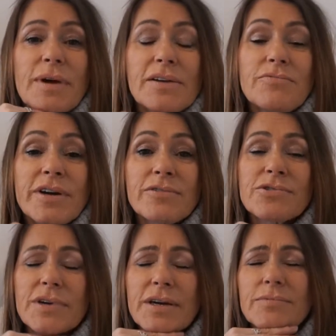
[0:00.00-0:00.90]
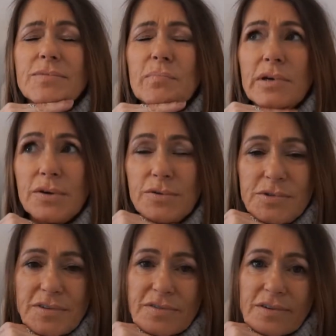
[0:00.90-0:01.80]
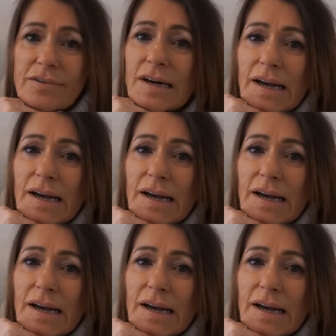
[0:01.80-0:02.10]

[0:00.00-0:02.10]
We had a real tree, it was beautiful.